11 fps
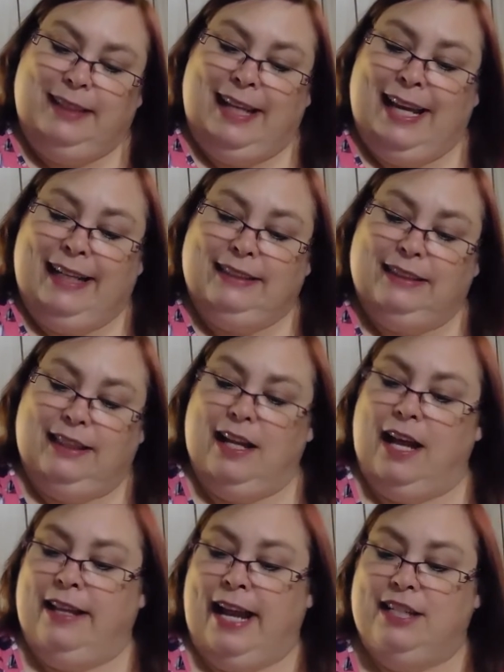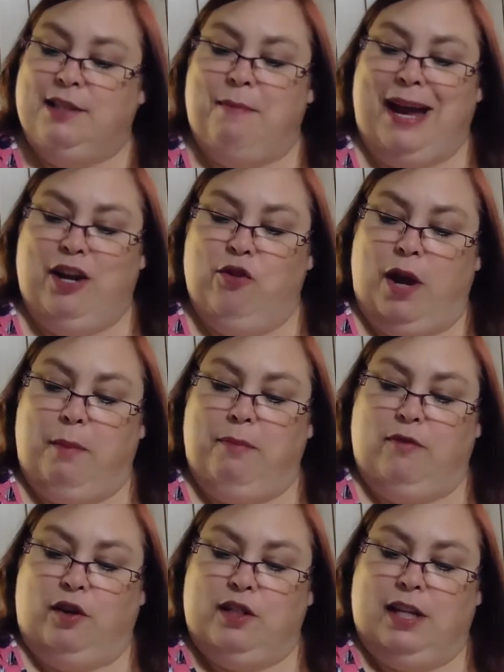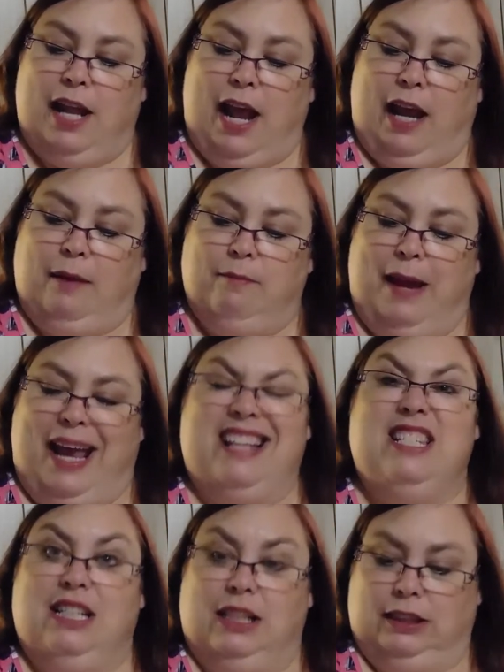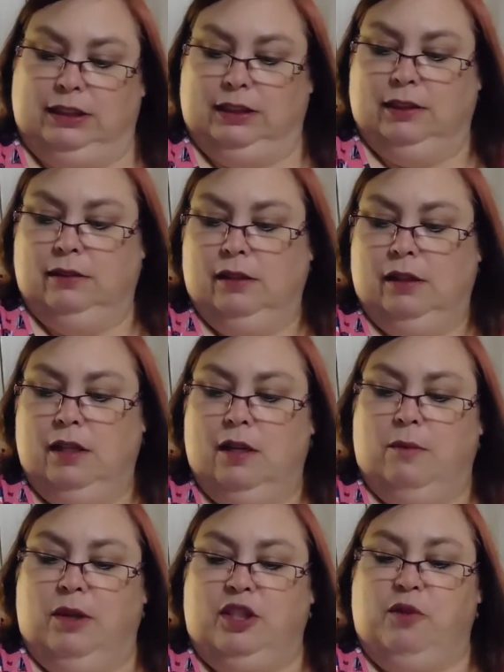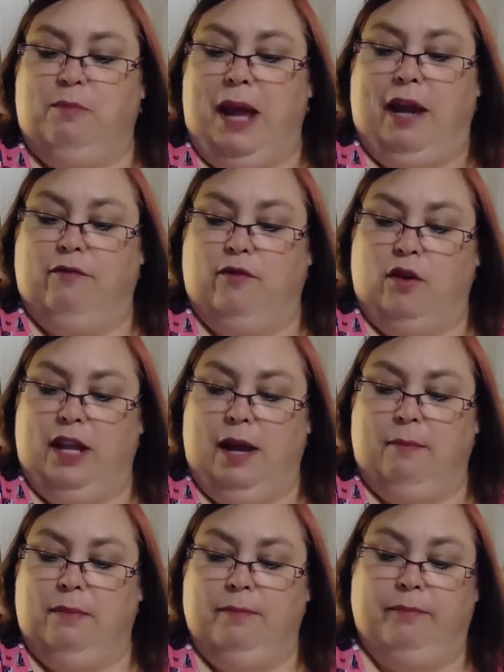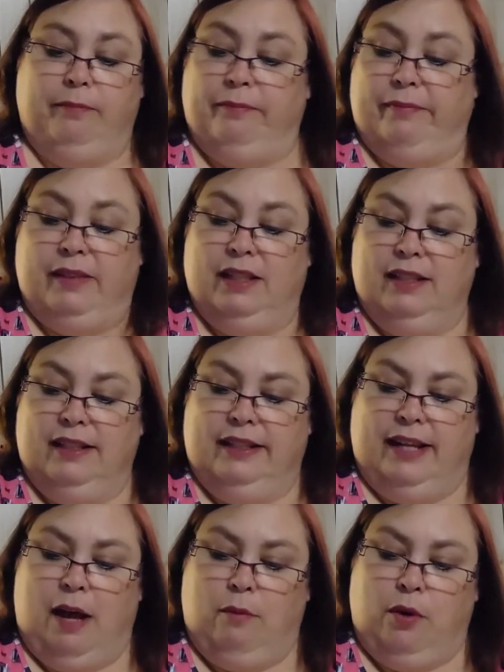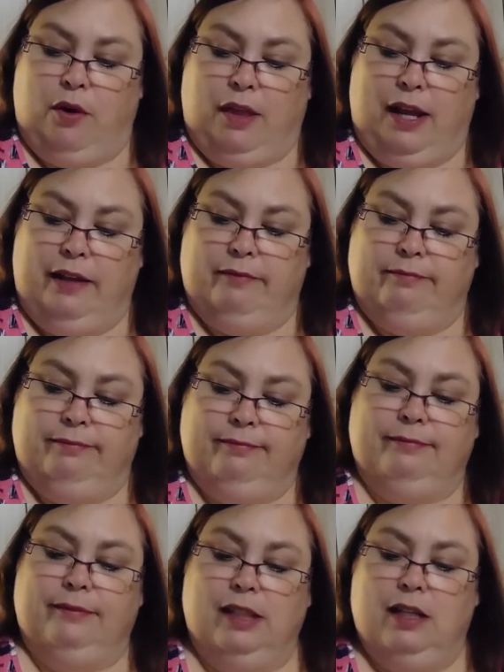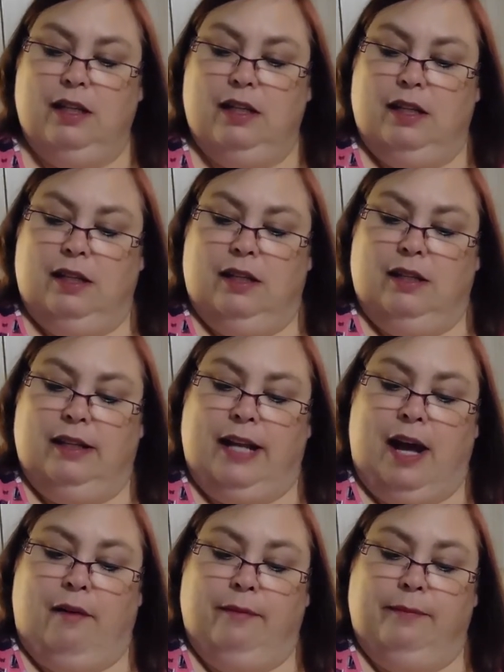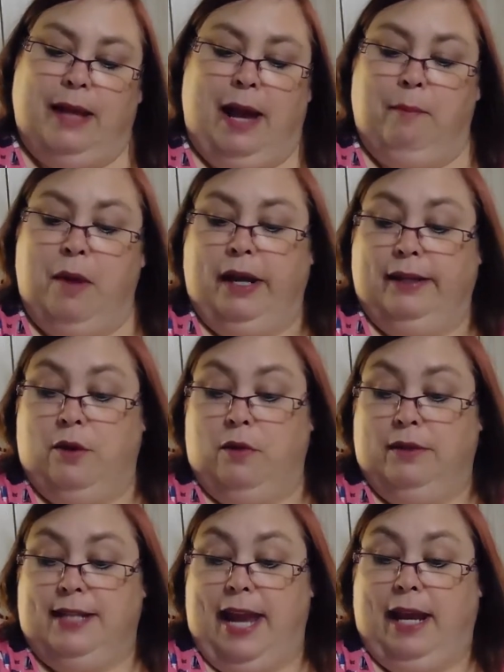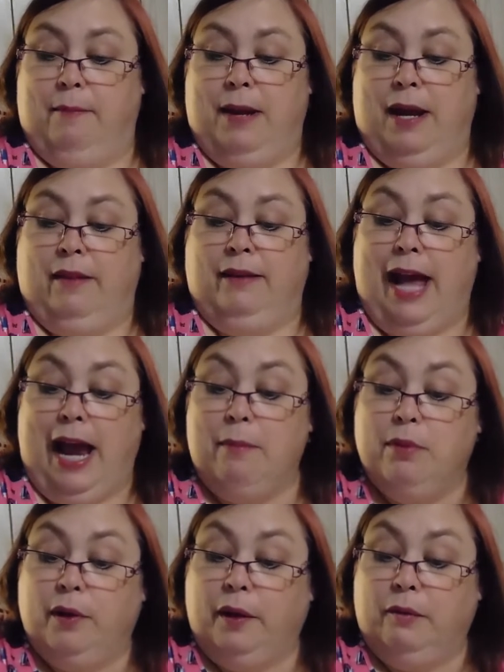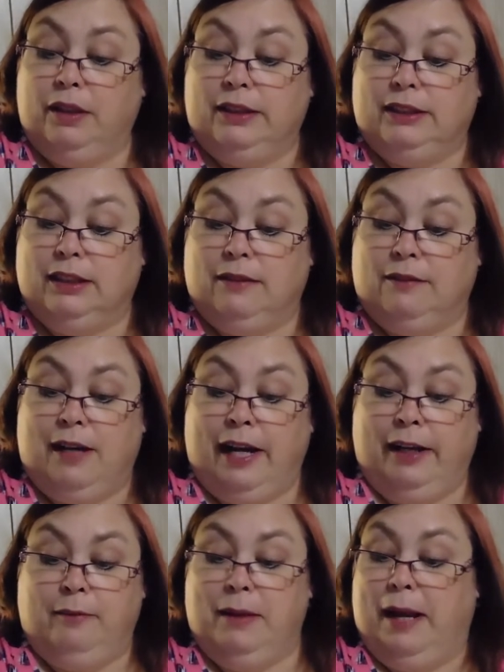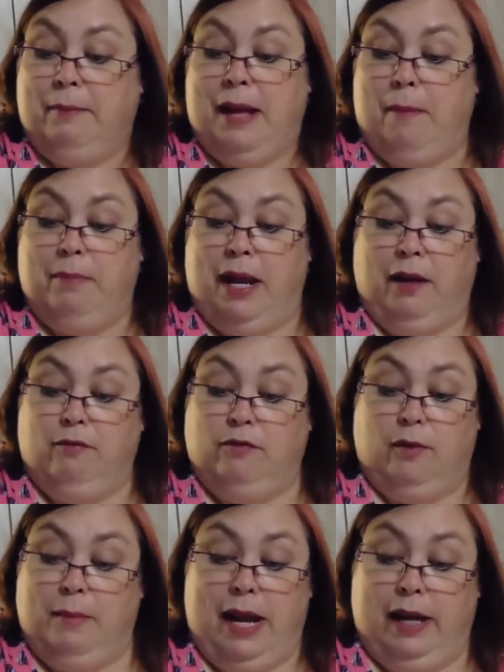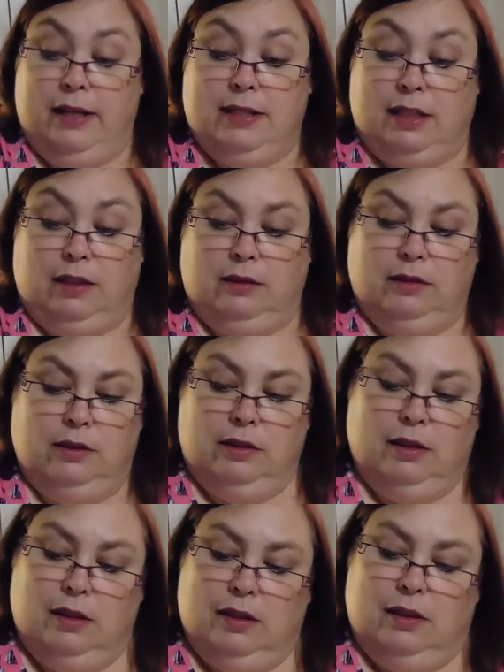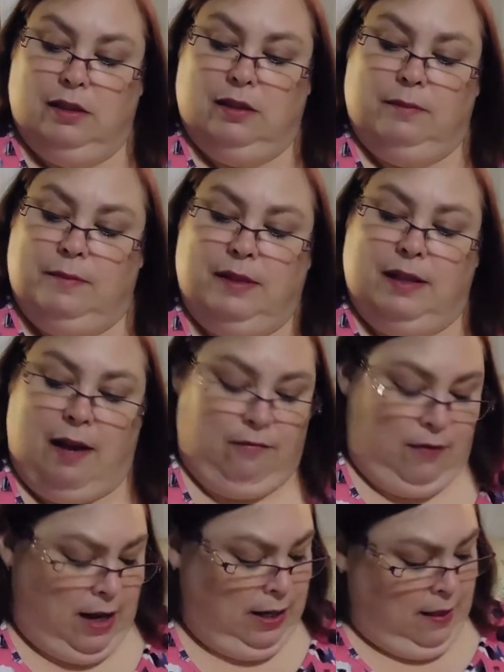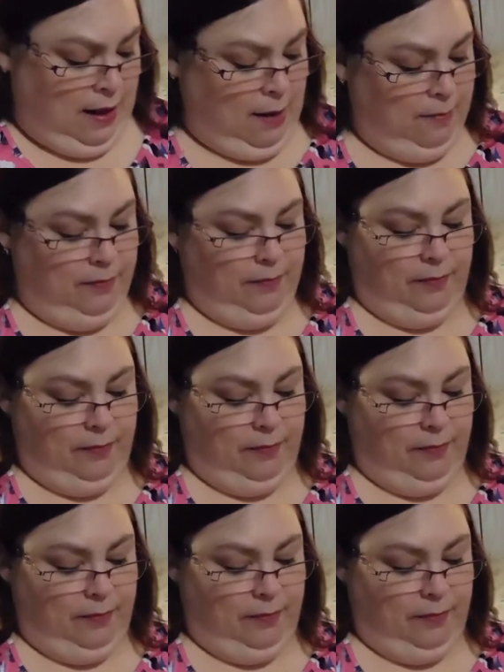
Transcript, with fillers: Yes, that's my gripe for today. Magazines. What you pay for them, not worth it. Now, I might go and take them out of the library once in a while, but I'm not paying for a magazine. Not fond of them.